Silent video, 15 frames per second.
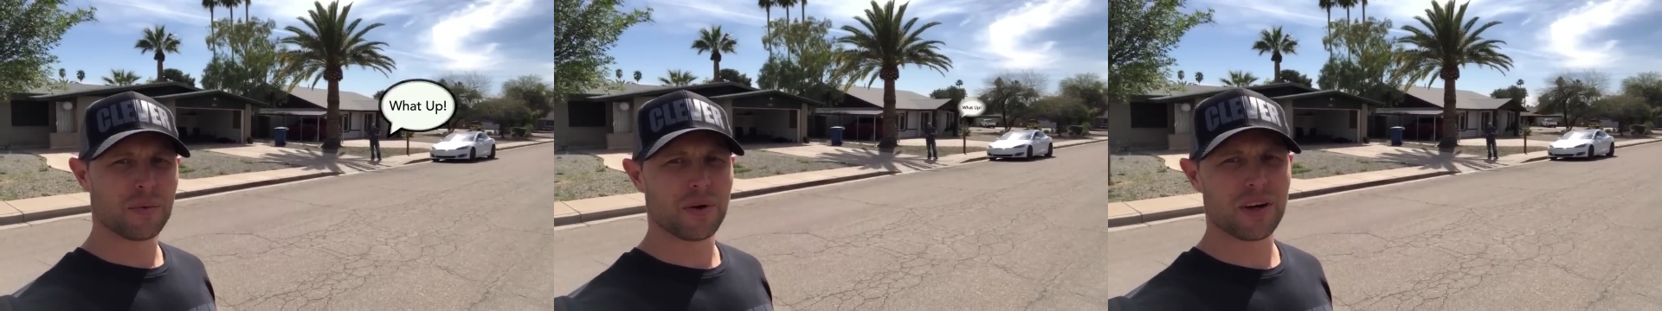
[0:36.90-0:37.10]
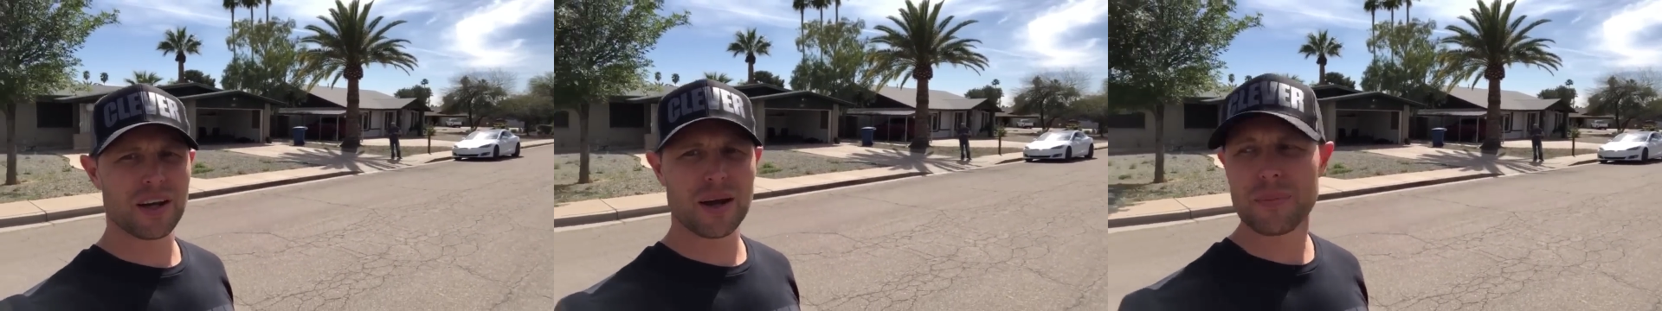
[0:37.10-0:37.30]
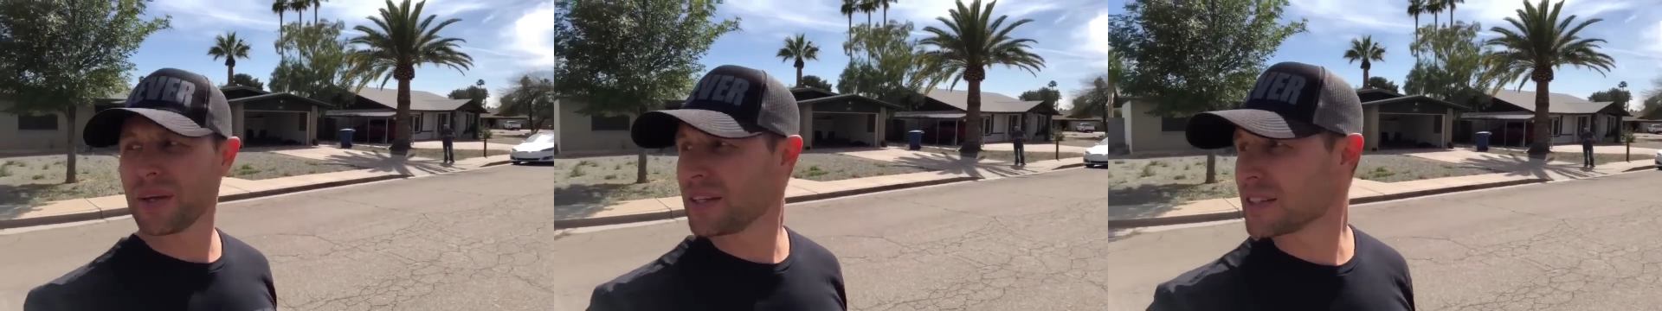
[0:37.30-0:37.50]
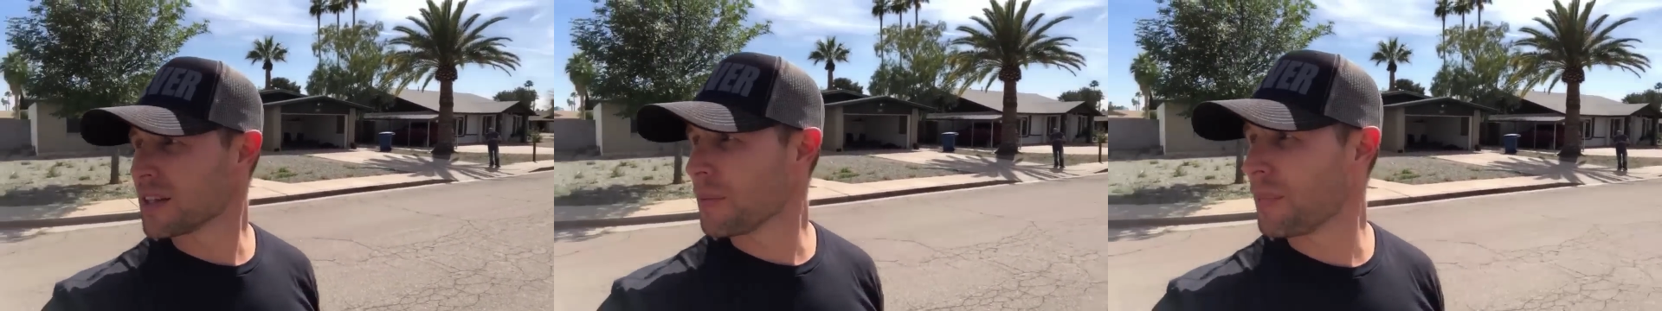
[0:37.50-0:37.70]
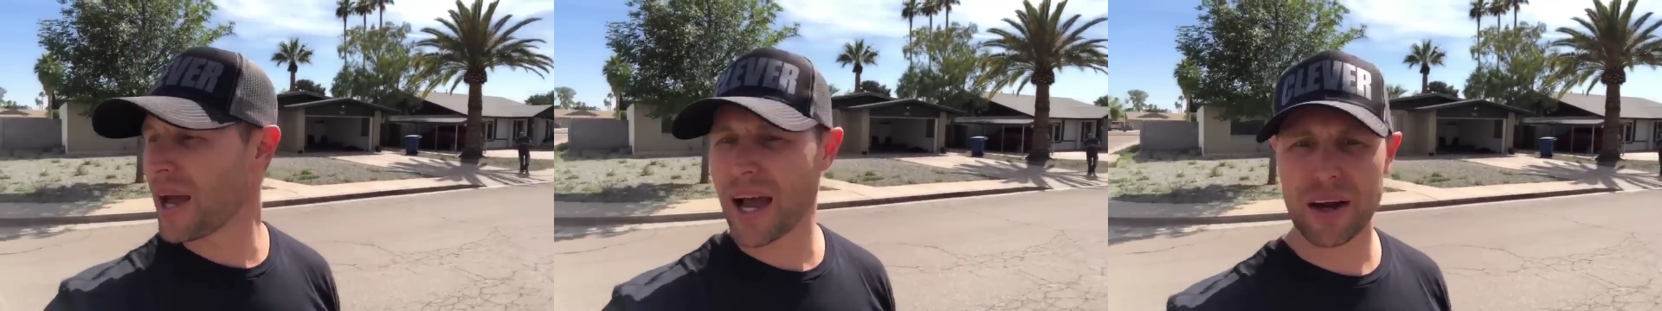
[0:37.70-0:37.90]
What up? He's in
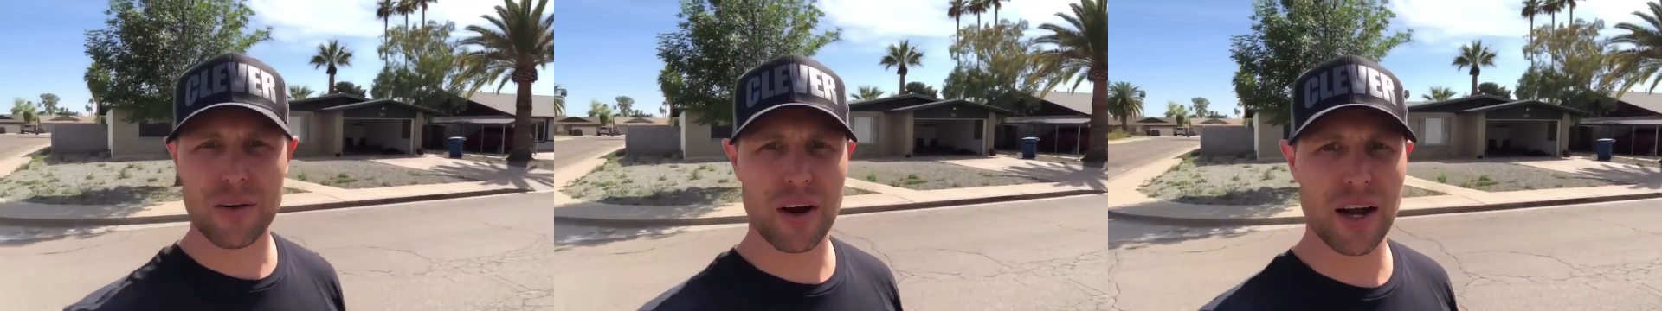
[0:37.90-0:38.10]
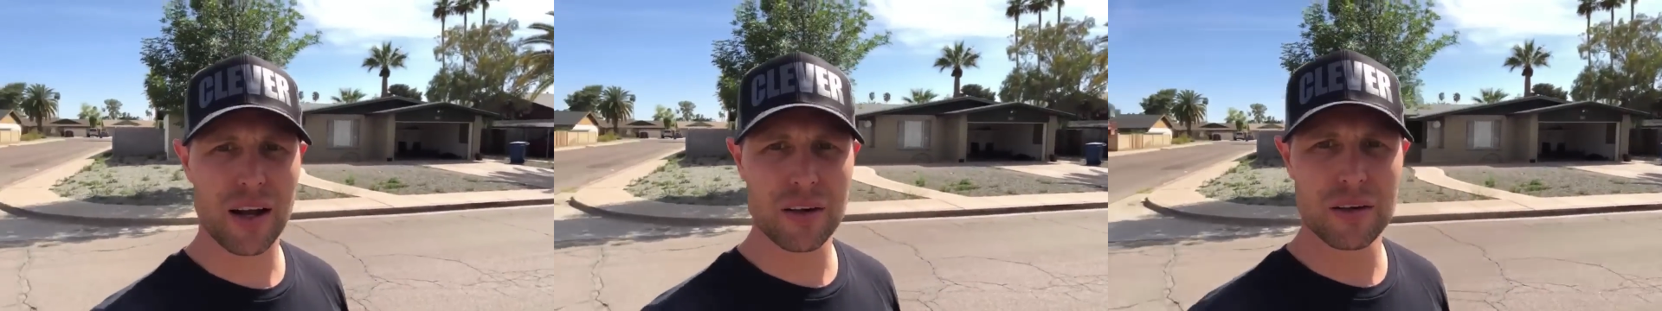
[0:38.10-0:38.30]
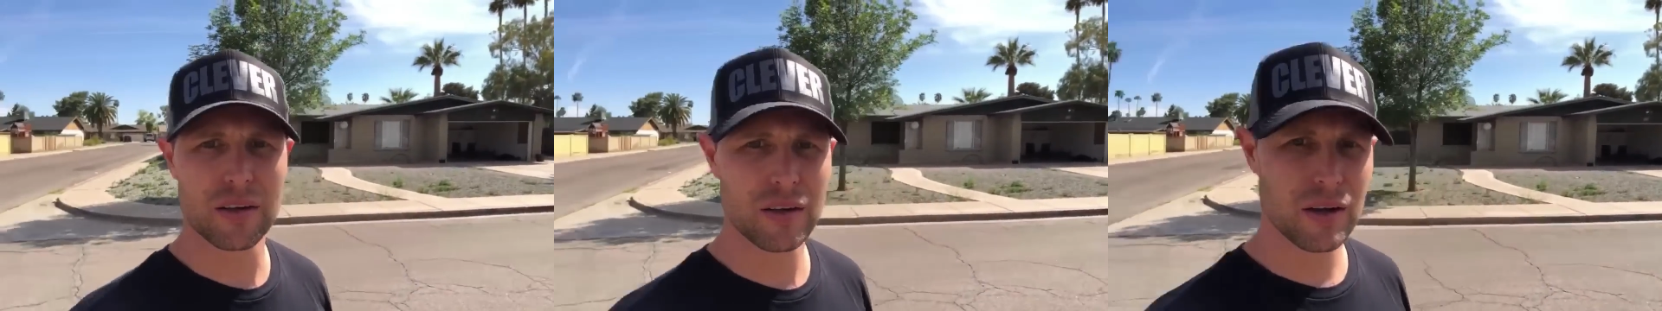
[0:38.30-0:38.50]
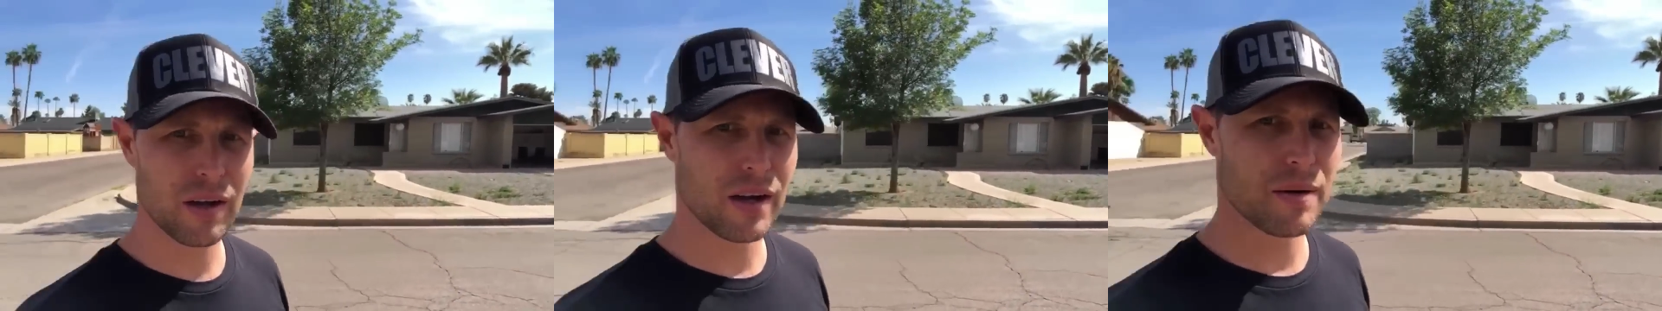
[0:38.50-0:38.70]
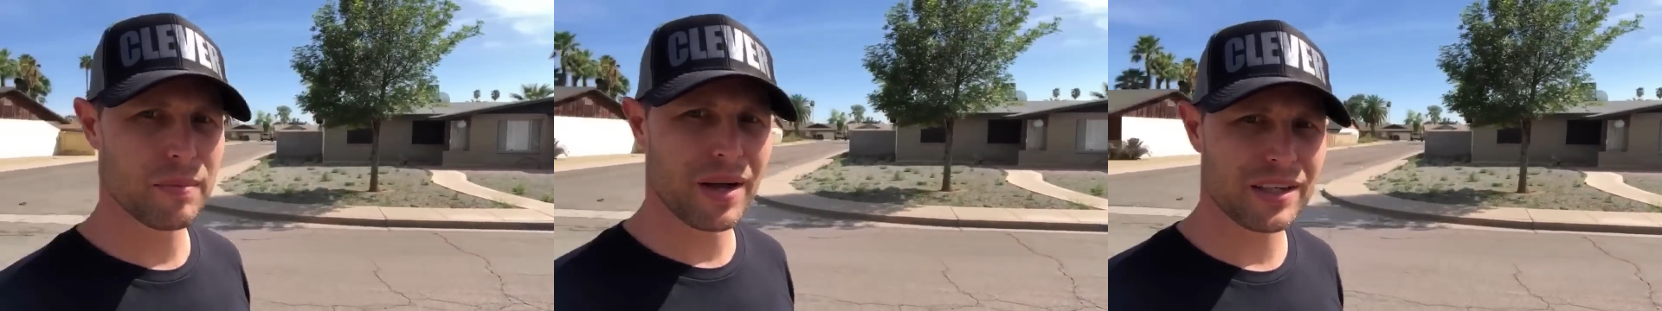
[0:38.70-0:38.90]
the background. All
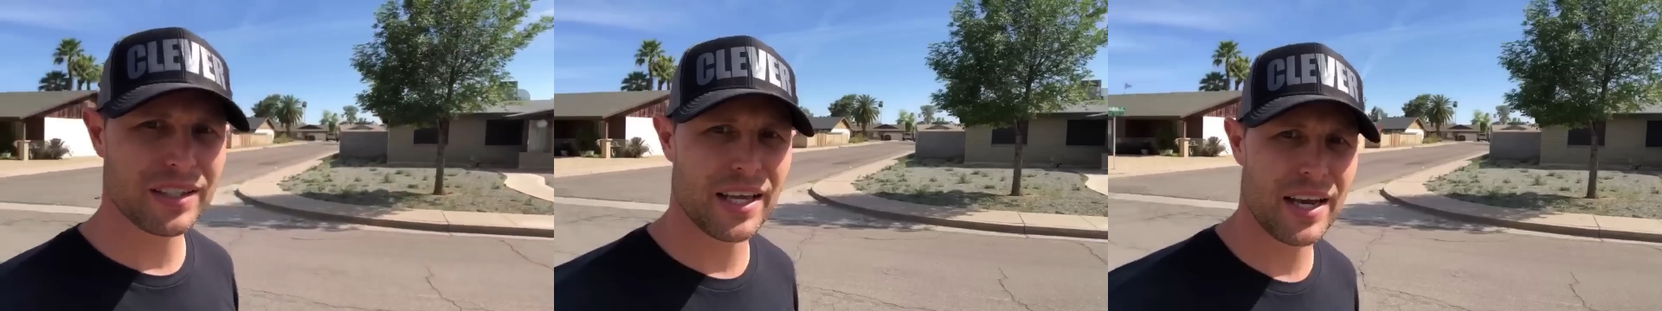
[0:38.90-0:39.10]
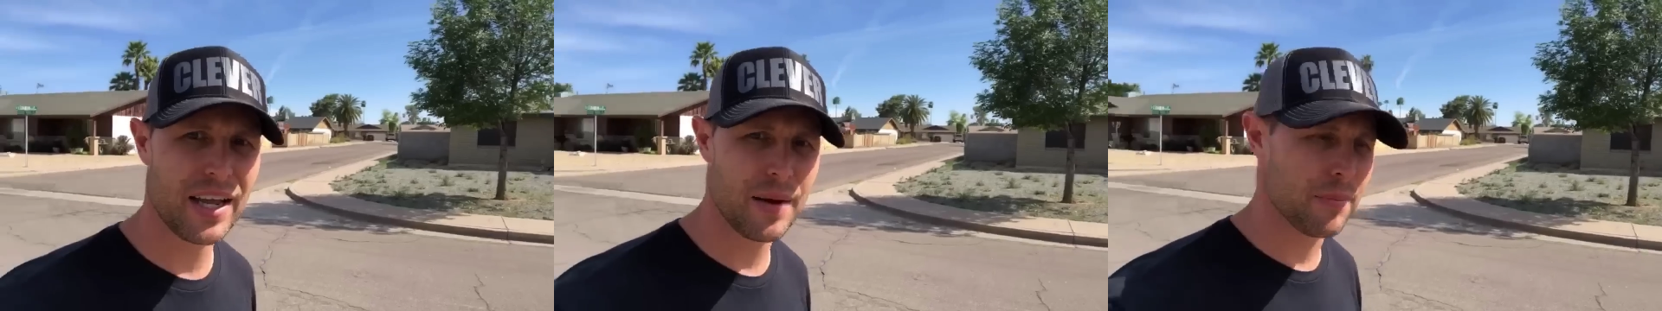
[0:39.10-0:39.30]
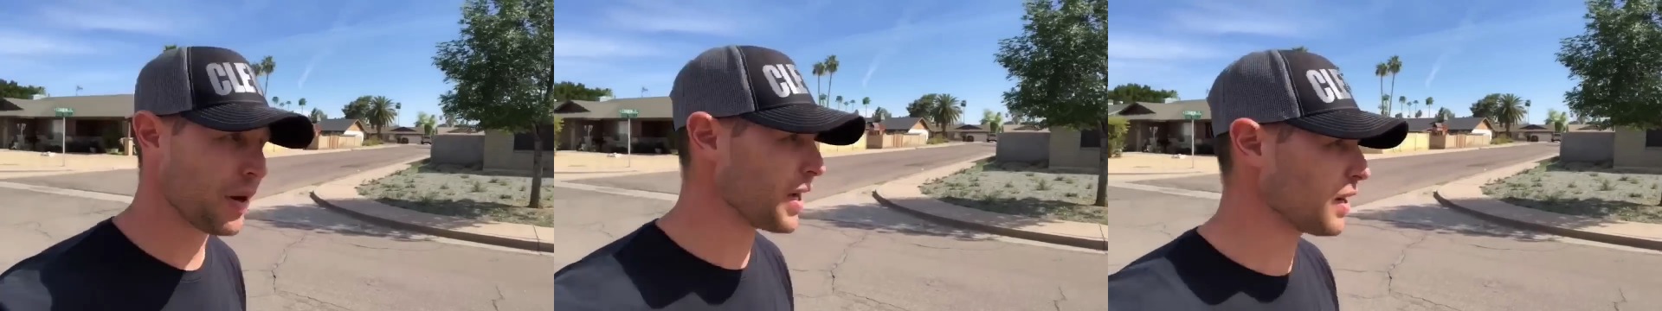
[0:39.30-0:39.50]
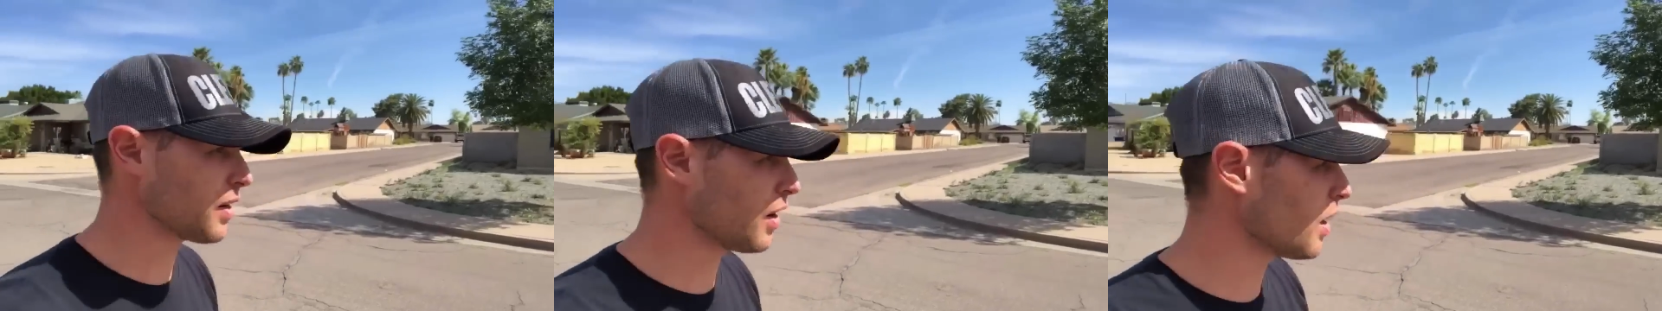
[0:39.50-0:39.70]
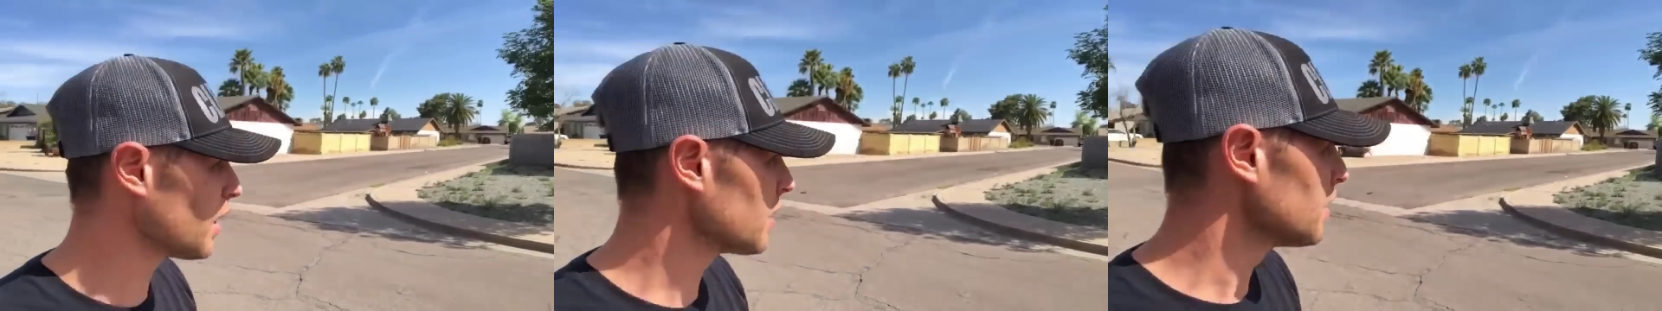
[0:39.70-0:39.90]
right, I'm about to get hit by a
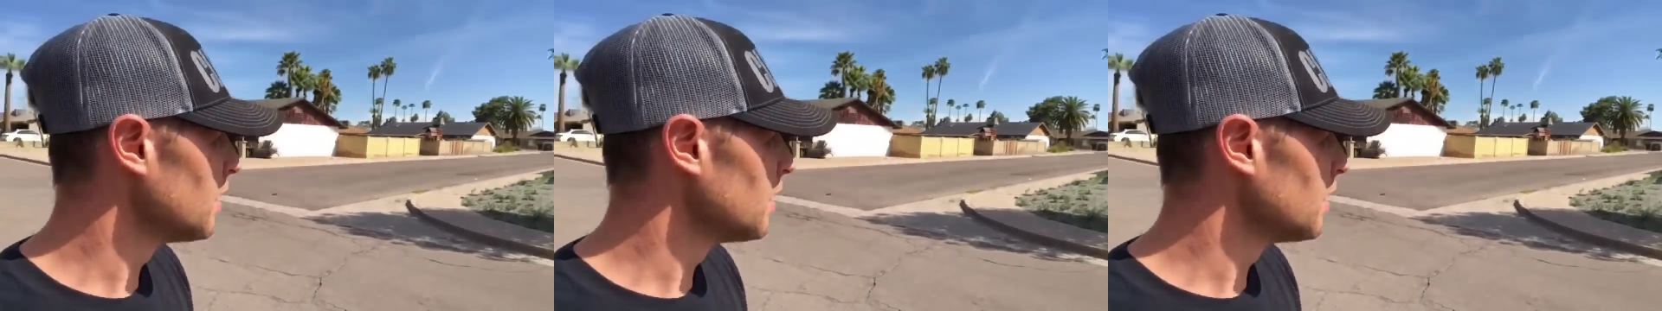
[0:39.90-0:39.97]
car.